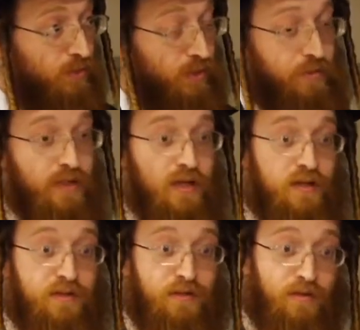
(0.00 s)
Or you're
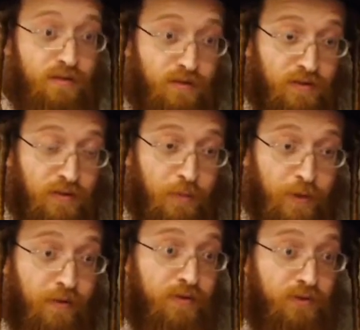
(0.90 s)
relating to a
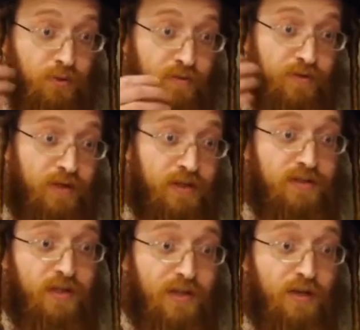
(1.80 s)
parent or whoever it is
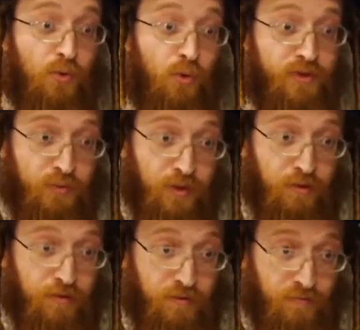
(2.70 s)
that you're not always
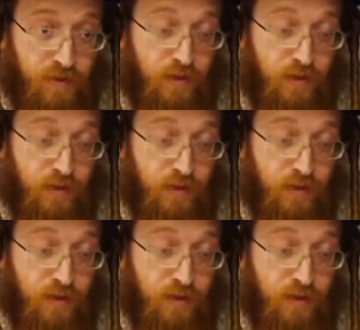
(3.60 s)
with,